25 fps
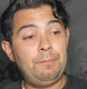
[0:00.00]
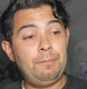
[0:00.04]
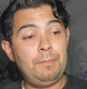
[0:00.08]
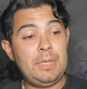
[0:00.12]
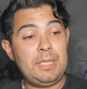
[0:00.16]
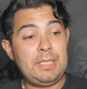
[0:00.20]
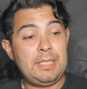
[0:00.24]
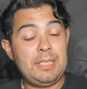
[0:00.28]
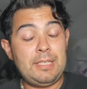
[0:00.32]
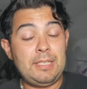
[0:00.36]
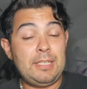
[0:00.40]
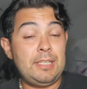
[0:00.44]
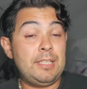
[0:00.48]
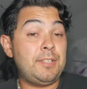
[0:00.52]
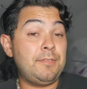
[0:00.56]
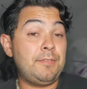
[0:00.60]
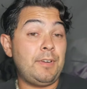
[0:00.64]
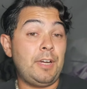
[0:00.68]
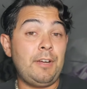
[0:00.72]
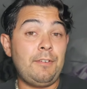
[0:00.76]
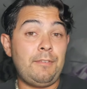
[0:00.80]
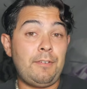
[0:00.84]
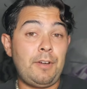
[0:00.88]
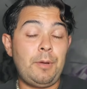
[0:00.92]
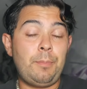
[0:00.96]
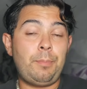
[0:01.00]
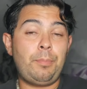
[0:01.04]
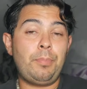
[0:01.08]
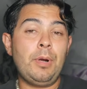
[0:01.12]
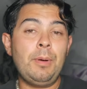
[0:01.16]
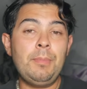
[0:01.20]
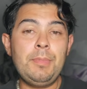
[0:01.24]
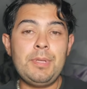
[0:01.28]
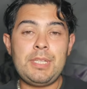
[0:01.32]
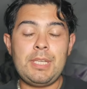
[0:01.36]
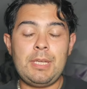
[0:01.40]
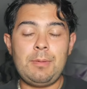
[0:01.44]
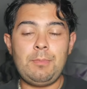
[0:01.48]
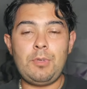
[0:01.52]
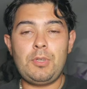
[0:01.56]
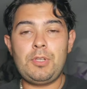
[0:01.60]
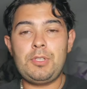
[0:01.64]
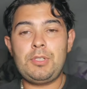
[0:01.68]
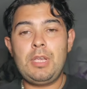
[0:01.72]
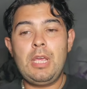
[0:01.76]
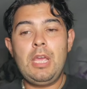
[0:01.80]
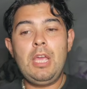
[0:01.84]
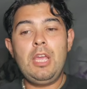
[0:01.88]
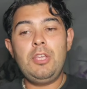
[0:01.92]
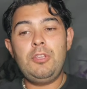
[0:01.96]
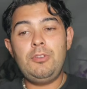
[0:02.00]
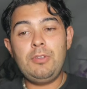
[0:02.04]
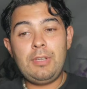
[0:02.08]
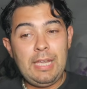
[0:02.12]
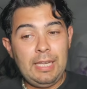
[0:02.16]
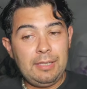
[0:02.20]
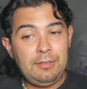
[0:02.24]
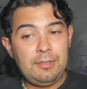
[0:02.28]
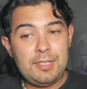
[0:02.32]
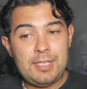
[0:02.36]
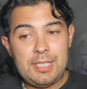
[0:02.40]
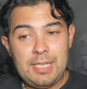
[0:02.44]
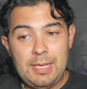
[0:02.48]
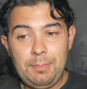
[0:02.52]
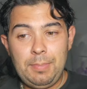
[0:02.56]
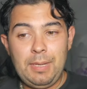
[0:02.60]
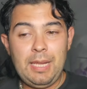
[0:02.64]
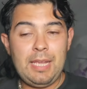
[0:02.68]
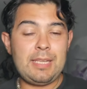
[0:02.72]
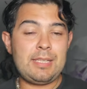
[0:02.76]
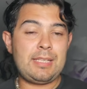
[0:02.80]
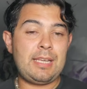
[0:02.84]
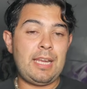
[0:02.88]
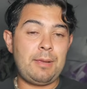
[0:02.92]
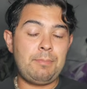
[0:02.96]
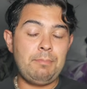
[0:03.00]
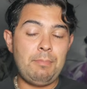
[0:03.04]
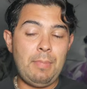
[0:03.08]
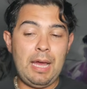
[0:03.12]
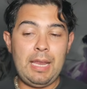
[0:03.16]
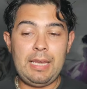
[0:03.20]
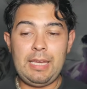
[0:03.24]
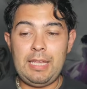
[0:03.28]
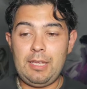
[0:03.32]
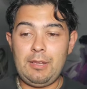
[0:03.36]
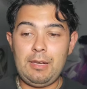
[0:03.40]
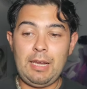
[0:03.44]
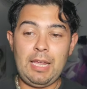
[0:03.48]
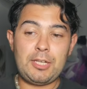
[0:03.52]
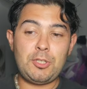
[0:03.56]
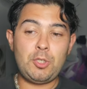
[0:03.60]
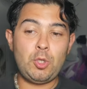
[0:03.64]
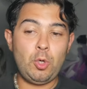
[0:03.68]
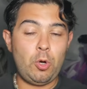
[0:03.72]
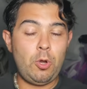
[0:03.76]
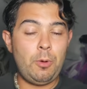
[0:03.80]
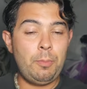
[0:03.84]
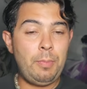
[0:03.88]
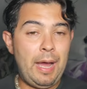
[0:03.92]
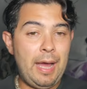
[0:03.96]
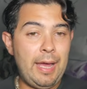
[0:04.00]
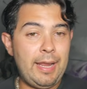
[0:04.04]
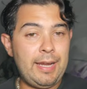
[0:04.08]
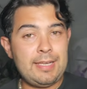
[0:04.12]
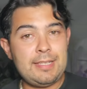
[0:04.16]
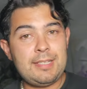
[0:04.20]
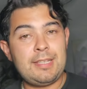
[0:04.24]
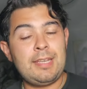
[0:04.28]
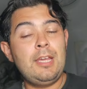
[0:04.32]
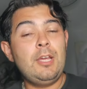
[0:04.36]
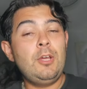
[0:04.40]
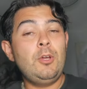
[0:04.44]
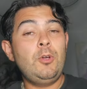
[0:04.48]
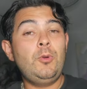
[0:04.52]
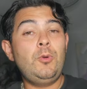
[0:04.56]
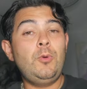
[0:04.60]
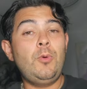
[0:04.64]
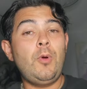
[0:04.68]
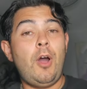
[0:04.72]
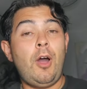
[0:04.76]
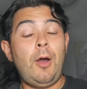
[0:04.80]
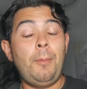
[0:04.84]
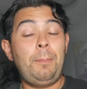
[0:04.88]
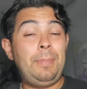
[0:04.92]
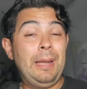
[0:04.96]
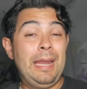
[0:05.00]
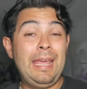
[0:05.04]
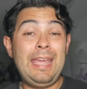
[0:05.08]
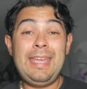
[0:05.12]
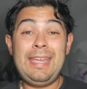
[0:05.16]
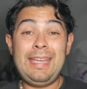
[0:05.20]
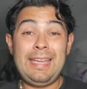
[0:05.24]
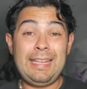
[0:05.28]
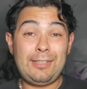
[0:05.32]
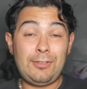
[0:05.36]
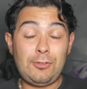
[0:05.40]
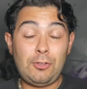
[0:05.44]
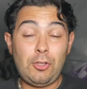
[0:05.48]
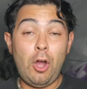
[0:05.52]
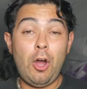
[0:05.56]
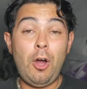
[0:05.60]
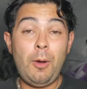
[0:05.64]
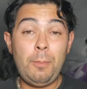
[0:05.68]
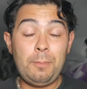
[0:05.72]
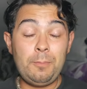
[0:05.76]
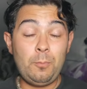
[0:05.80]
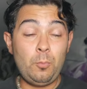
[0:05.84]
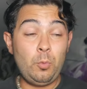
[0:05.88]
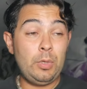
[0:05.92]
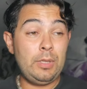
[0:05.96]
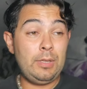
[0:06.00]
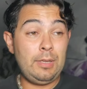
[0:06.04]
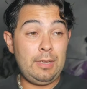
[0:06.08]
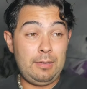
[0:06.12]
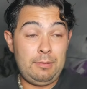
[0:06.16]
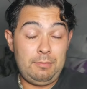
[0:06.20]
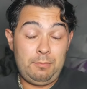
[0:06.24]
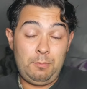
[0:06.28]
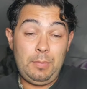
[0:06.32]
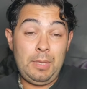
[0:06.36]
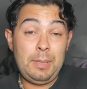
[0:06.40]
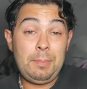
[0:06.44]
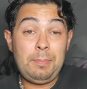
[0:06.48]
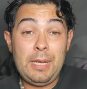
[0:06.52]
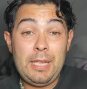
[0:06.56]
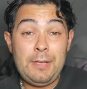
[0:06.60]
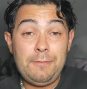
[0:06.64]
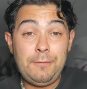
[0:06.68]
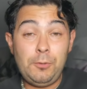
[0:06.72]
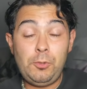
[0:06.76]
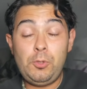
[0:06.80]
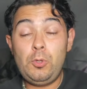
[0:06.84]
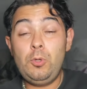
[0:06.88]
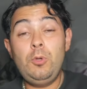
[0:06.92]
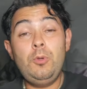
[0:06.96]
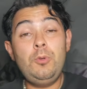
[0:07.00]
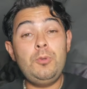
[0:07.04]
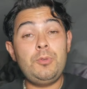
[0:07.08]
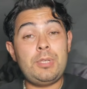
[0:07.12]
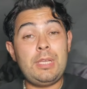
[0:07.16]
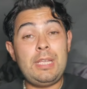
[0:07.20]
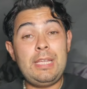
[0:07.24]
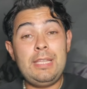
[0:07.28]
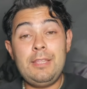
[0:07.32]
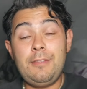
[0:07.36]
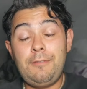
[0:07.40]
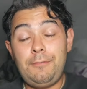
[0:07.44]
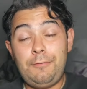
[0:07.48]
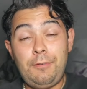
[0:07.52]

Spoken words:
it's very promising, because you get to see players like Malia, like Chocobares, who are playing at top. They're playing for Toulouse in the